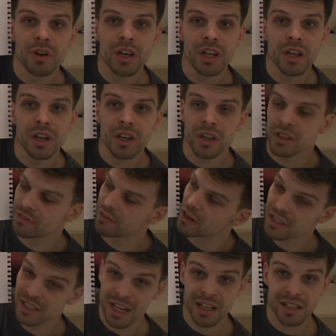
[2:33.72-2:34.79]
pretty good, if
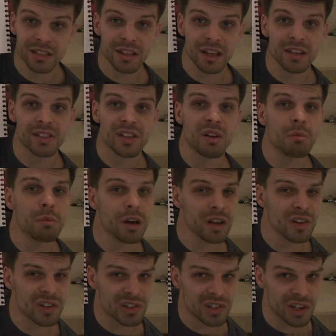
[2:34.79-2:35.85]
I dare say so
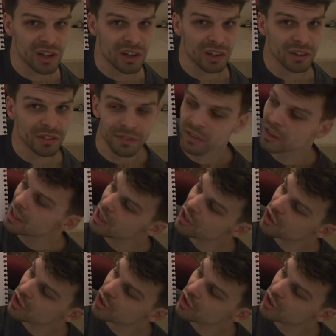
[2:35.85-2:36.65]
myself.